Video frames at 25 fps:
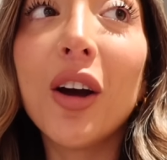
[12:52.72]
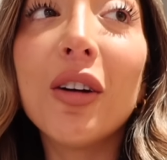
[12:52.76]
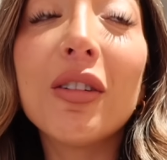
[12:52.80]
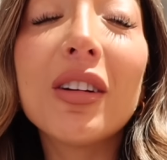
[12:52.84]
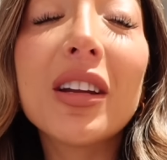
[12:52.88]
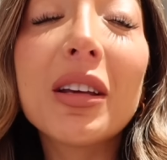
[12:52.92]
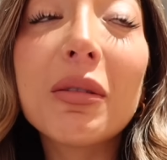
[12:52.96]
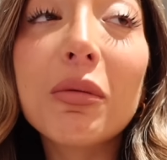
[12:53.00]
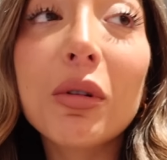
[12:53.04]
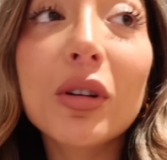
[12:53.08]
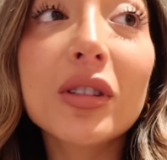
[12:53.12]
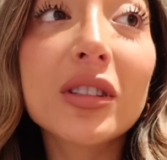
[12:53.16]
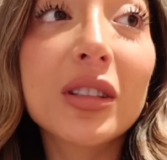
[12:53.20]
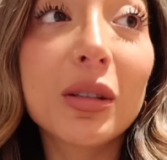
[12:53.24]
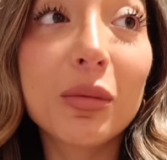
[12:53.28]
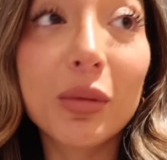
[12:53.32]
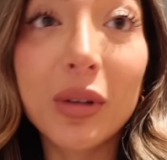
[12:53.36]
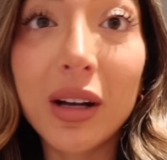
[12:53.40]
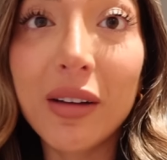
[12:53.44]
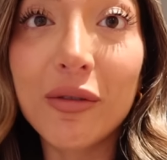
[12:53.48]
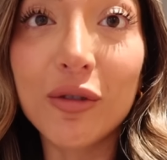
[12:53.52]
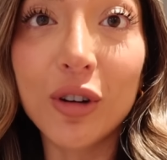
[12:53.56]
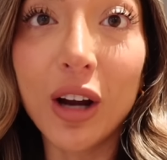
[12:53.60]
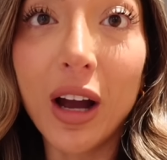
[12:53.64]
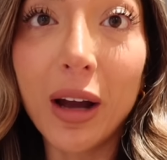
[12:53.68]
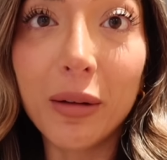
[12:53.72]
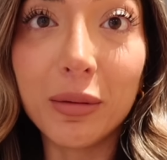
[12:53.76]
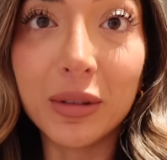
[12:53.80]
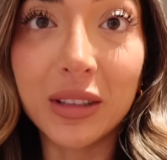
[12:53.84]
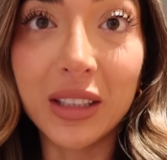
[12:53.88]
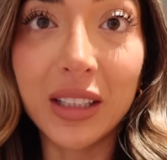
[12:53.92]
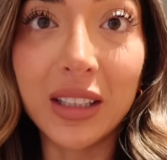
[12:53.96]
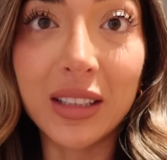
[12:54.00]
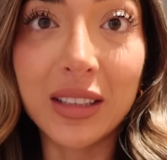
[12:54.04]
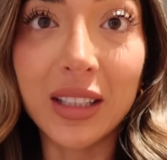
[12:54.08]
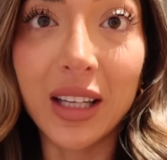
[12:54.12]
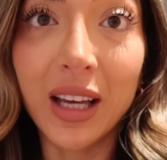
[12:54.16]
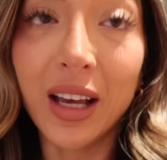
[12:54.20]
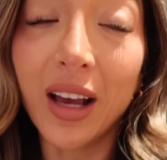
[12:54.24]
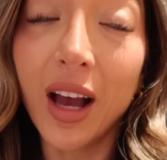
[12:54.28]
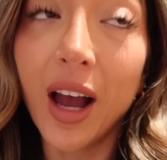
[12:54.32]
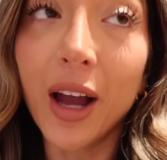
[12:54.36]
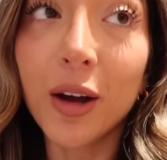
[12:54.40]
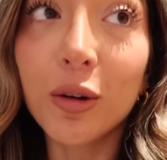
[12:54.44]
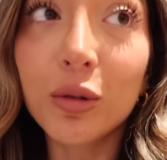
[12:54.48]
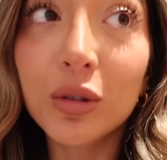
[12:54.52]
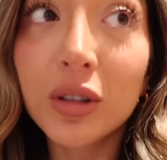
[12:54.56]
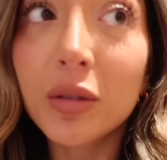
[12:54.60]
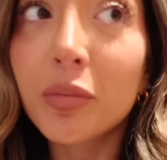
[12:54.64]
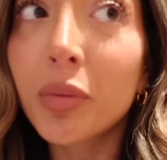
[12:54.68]
only wanted whatever I was eating. I
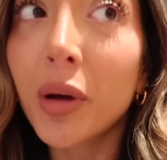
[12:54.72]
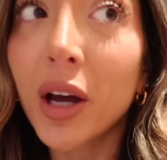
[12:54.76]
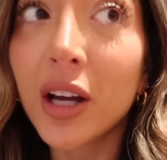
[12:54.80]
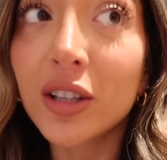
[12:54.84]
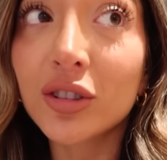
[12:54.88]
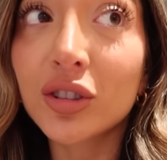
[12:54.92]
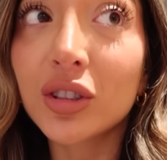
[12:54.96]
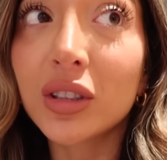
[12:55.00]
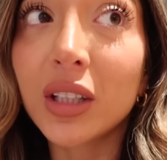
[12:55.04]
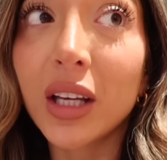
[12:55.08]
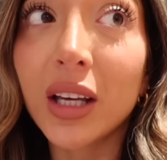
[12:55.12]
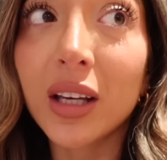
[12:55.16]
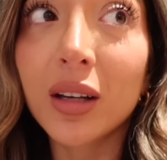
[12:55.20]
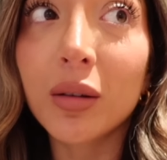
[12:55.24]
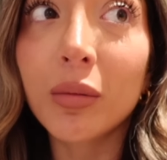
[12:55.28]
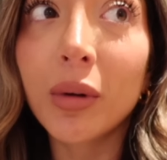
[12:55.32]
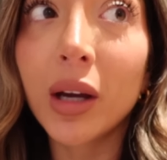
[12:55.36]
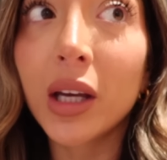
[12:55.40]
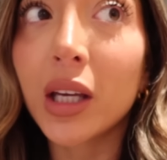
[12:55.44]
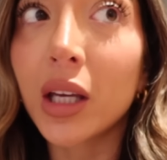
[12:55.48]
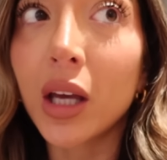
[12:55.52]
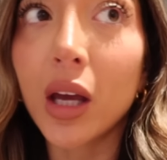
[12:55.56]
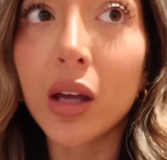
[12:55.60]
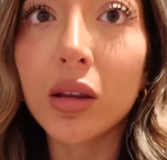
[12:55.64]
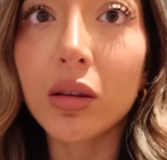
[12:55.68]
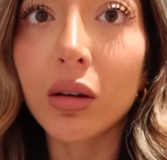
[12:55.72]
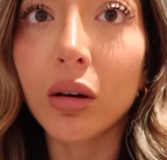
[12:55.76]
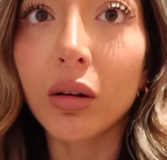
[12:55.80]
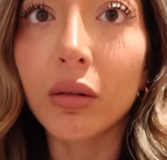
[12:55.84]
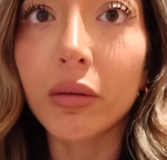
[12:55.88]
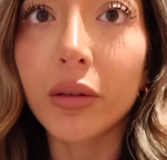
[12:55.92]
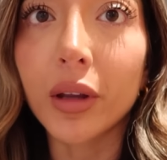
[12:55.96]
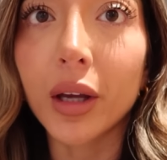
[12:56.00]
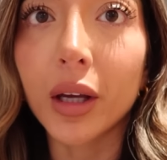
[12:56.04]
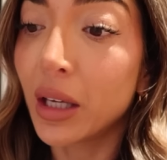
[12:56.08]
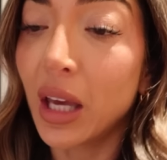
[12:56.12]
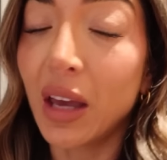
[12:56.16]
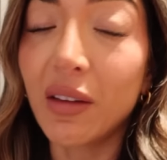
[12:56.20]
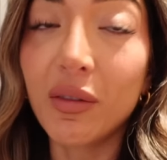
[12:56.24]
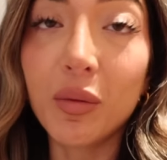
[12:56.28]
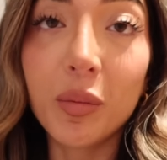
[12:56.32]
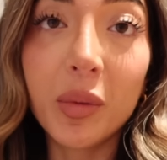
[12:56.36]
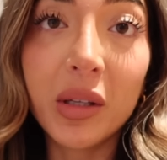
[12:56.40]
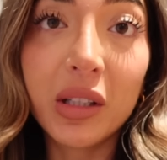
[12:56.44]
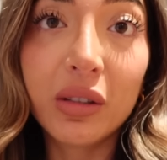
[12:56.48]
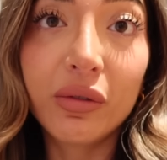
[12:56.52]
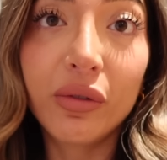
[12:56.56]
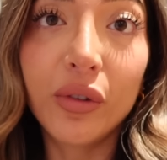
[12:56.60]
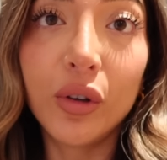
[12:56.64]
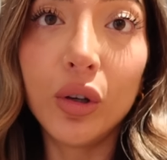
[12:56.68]
ordered Persian takeaway, he ate the whole thing. Gave him
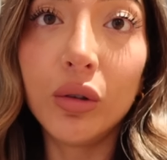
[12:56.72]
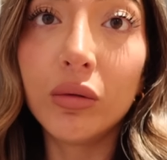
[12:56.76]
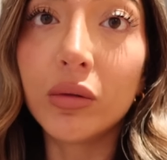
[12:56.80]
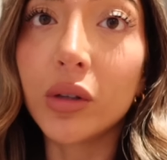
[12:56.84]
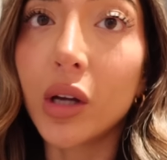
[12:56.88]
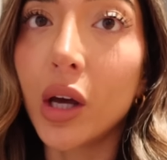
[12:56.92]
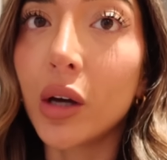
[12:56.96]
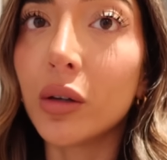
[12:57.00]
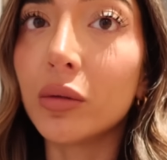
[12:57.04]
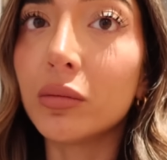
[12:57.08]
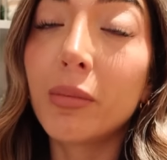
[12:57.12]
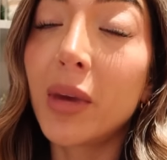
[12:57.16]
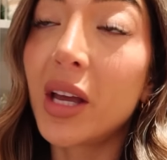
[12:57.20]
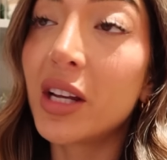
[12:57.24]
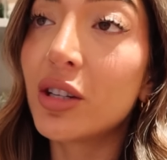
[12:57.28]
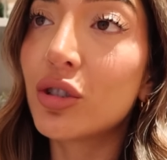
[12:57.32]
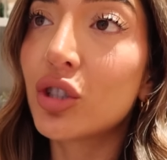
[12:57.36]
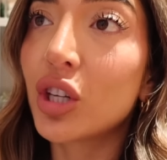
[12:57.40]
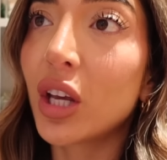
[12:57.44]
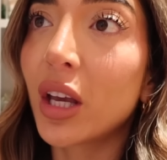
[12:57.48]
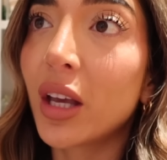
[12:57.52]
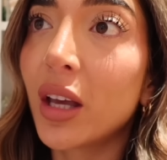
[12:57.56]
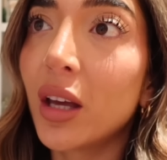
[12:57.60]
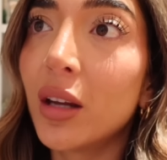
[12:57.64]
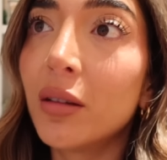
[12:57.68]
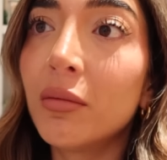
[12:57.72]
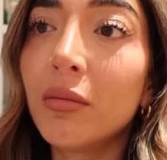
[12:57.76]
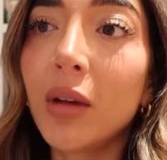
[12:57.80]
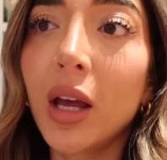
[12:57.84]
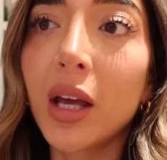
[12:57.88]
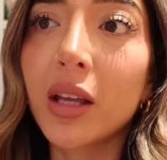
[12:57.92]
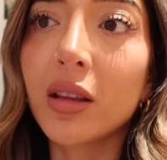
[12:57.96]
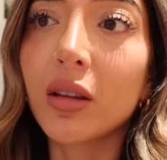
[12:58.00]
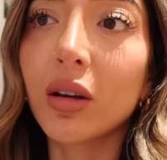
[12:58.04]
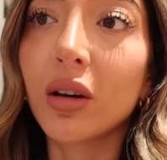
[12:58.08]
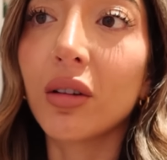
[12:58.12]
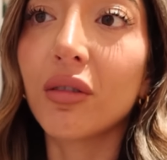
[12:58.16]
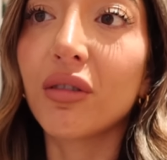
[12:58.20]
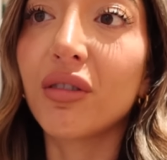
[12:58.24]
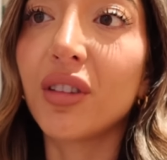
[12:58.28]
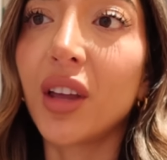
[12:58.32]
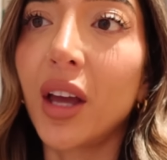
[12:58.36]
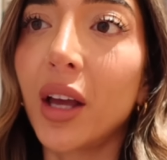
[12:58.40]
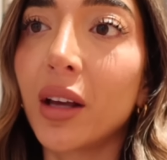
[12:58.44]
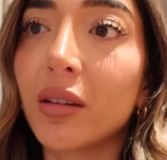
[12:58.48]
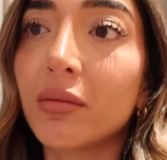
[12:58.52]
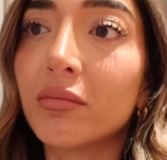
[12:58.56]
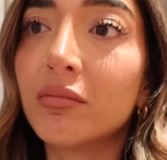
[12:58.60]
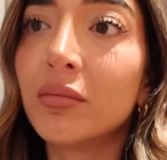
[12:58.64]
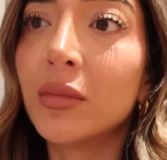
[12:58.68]
his food? No. Made chicken, ate the whole
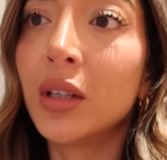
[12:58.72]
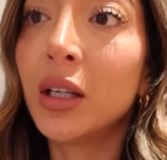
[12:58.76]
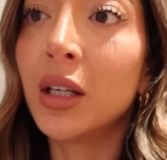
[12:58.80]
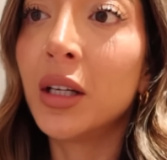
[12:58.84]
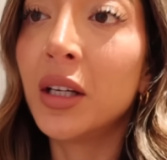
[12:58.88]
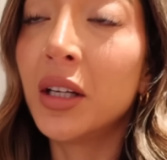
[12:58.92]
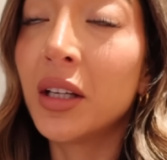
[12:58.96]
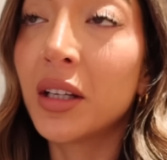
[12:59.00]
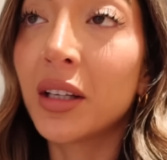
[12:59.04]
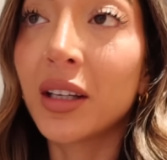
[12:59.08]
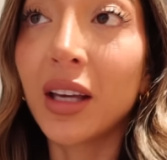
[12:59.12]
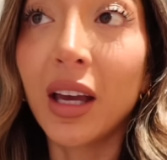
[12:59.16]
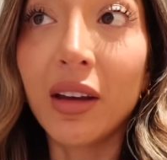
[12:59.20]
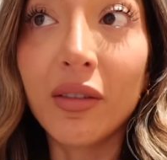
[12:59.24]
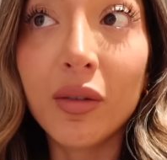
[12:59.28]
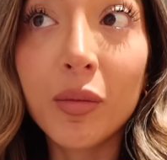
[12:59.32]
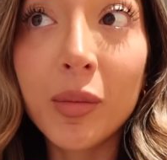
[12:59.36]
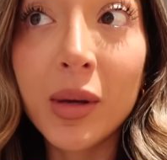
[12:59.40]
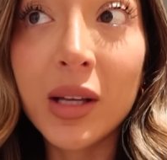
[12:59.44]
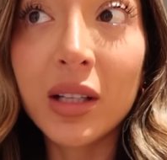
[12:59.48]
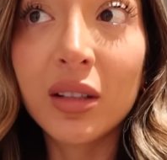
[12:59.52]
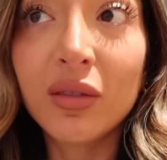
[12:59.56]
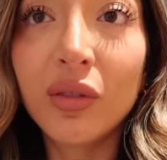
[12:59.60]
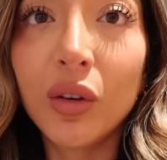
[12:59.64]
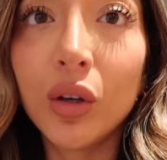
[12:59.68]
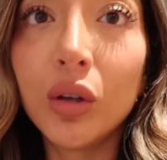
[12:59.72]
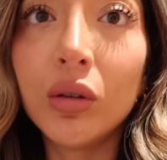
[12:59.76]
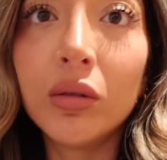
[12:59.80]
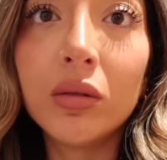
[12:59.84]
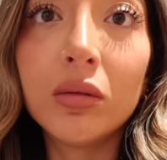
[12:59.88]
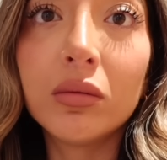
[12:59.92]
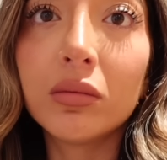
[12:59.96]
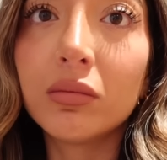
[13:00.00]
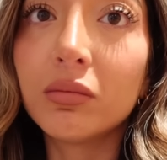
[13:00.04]
thing. Gave him his food?